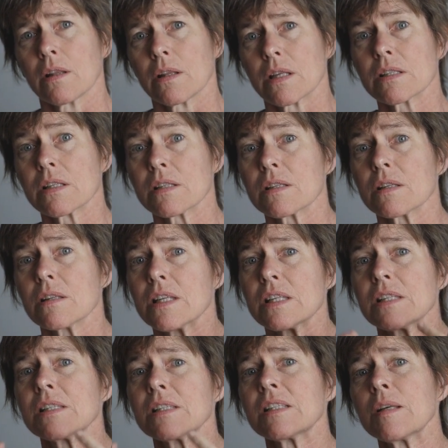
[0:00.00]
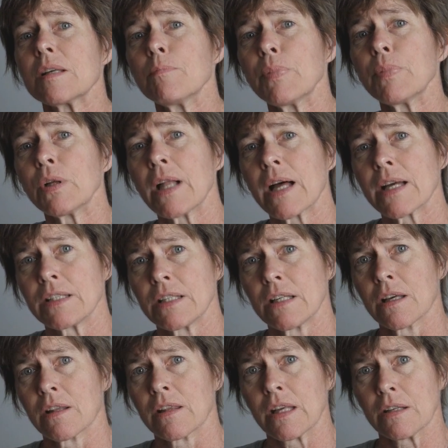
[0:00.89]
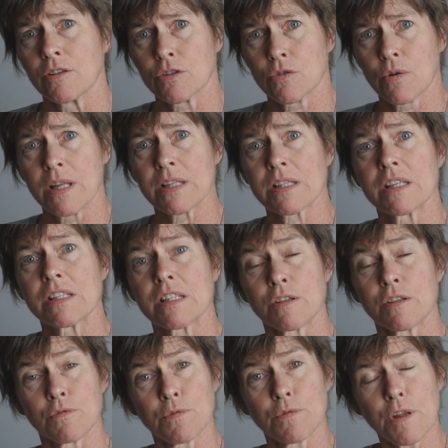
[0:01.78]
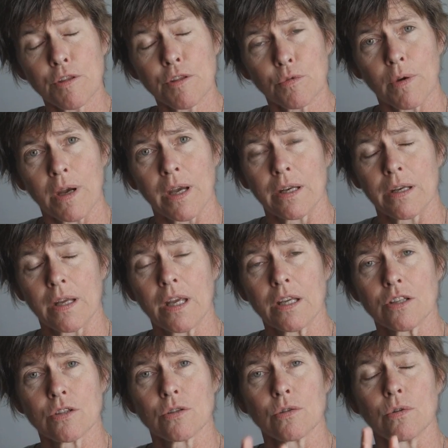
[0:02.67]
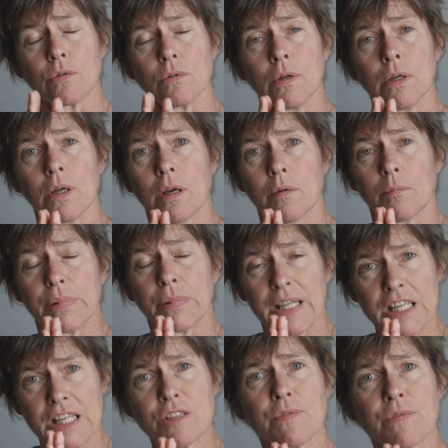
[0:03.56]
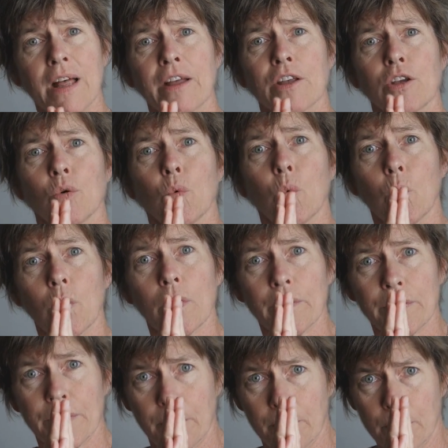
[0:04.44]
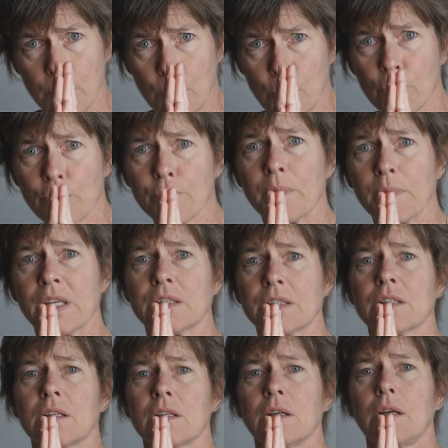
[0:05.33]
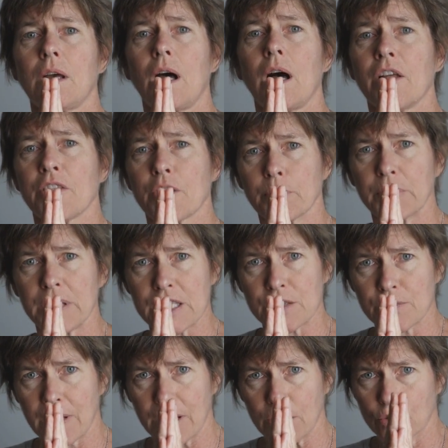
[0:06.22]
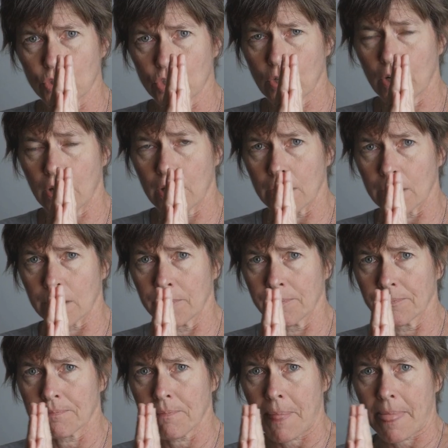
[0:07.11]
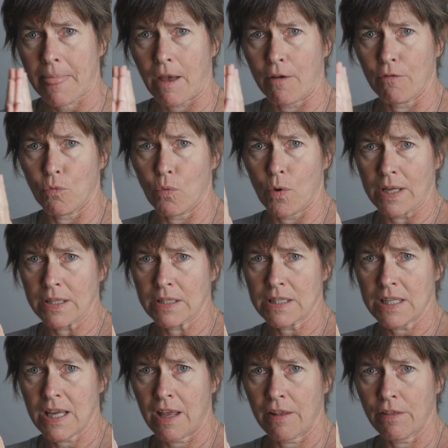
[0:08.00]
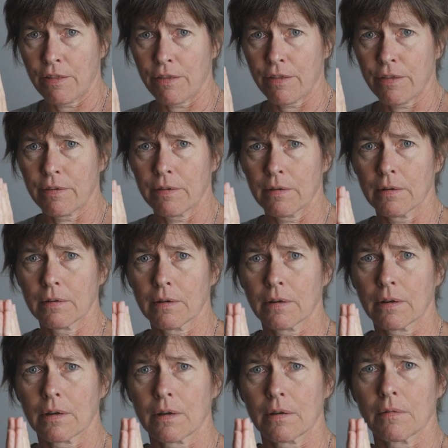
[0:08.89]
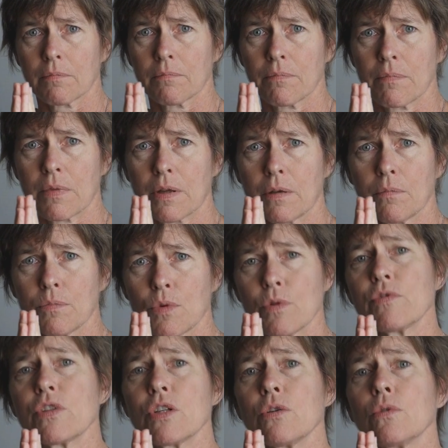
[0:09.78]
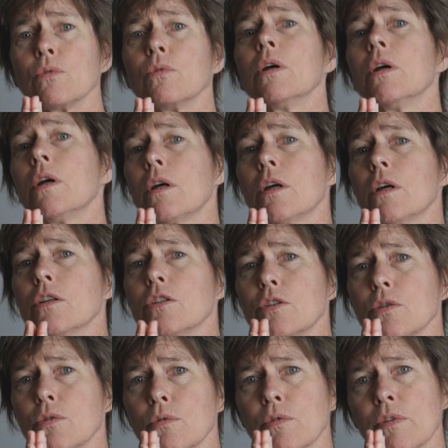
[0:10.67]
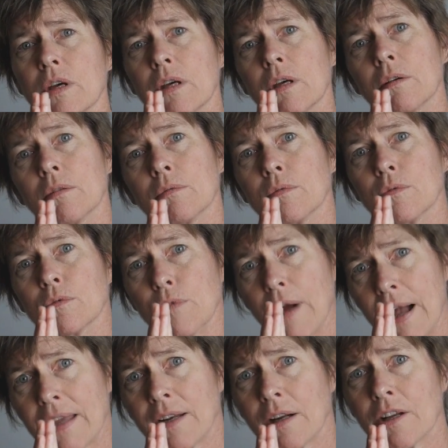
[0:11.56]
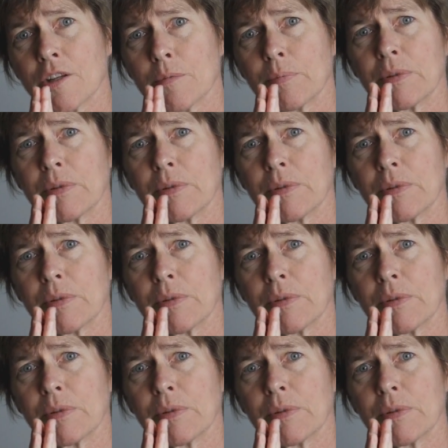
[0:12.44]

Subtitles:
This simple idea that translates in 5th grade into place value, the movement on the place value chart of 1/10 moves you to the right on the